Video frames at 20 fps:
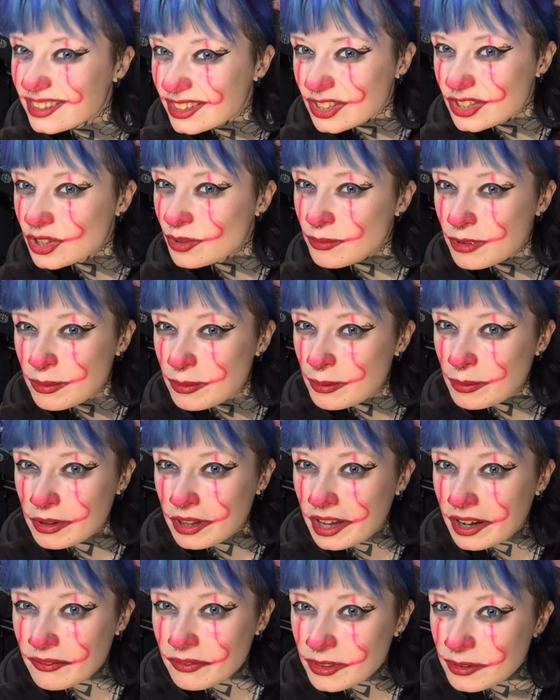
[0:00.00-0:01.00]
so many people
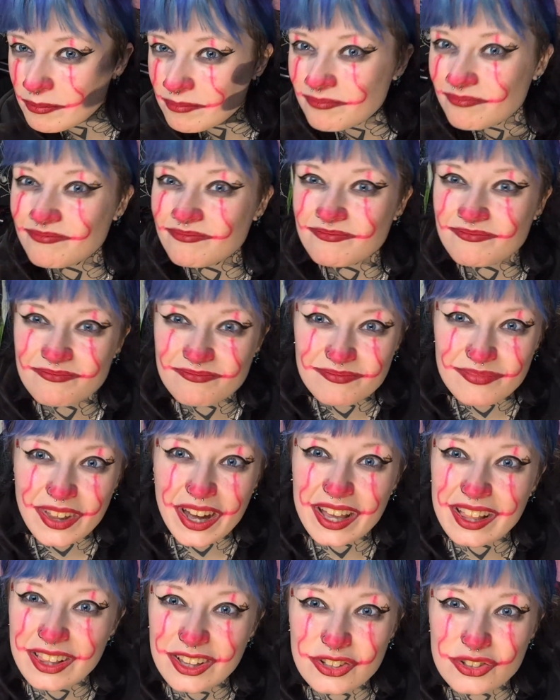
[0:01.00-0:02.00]
have them.
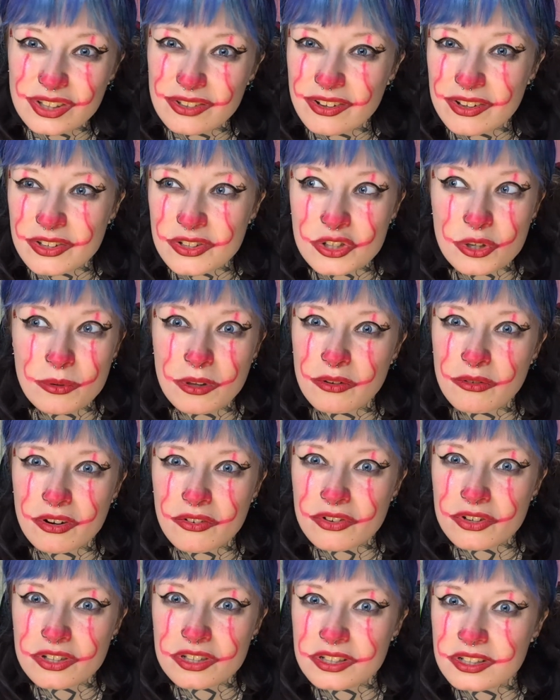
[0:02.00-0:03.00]
I literally found so many
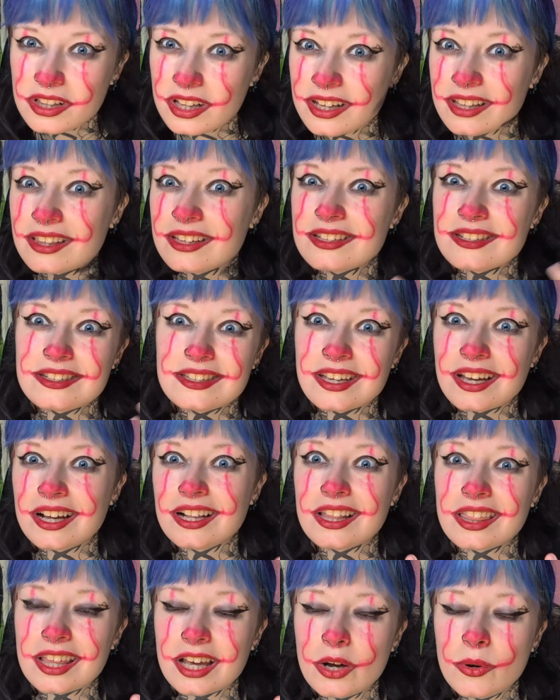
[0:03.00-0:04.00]
references, like this is the
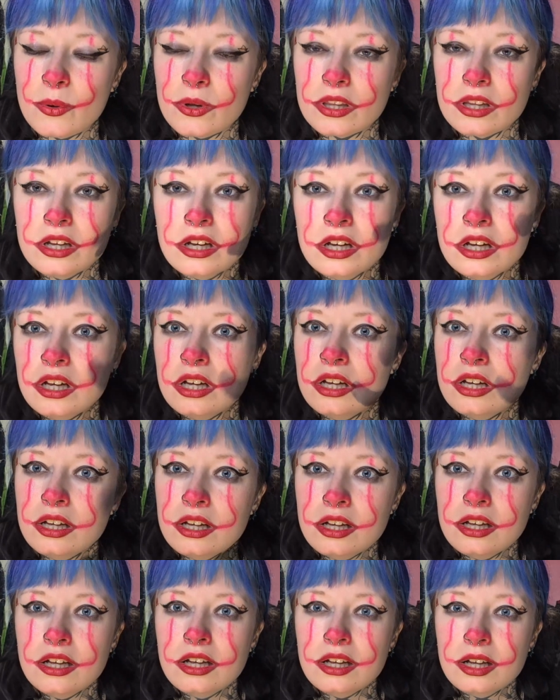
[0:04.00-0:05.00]
kind of thing I want.
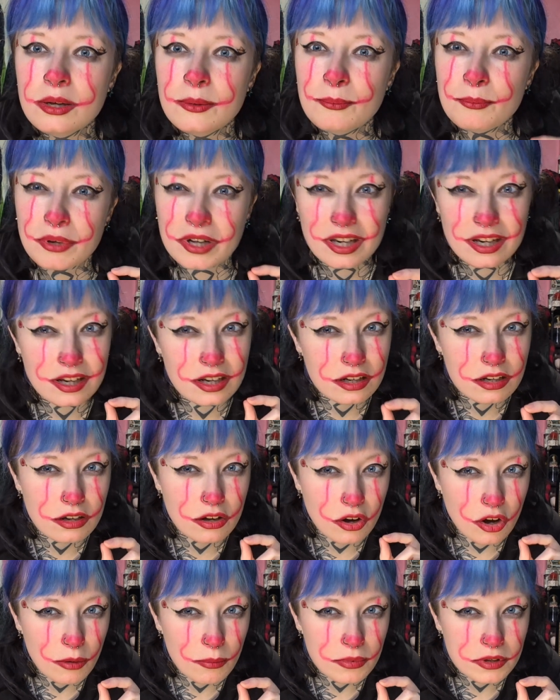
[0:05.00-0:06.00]
But I didn't
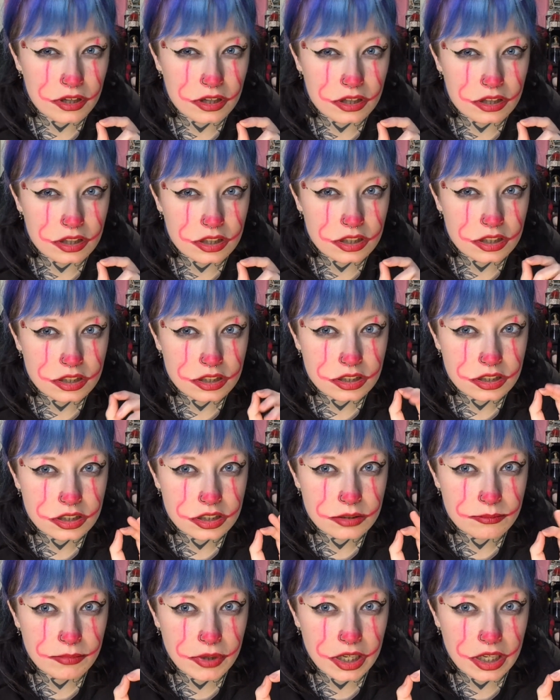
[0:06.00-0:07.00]
copy,
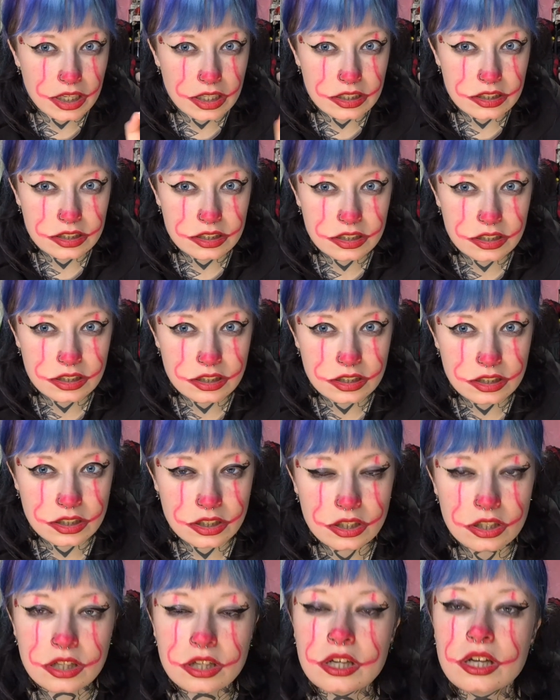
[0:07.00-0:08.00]
paste.
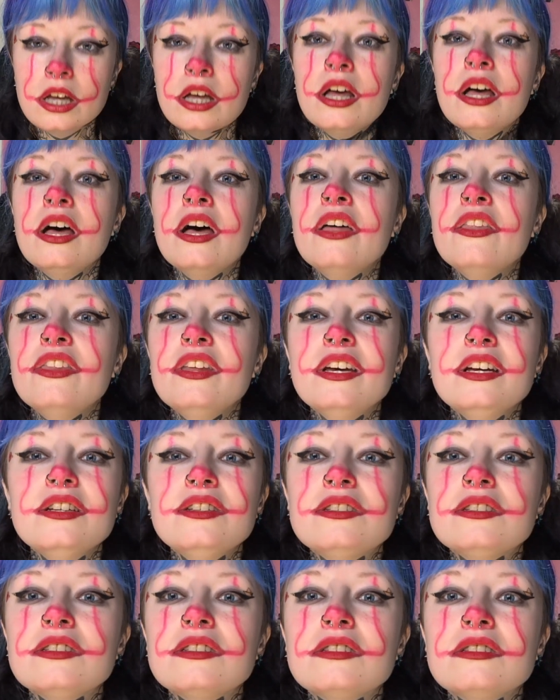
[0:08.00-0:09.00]

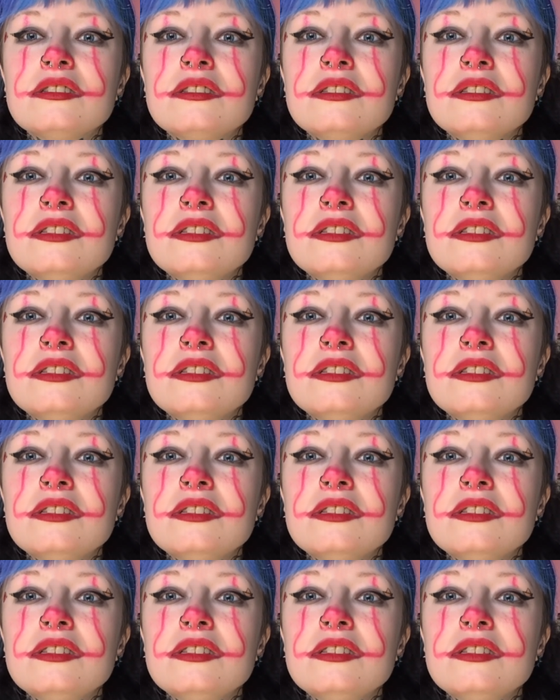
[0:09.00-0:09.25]
This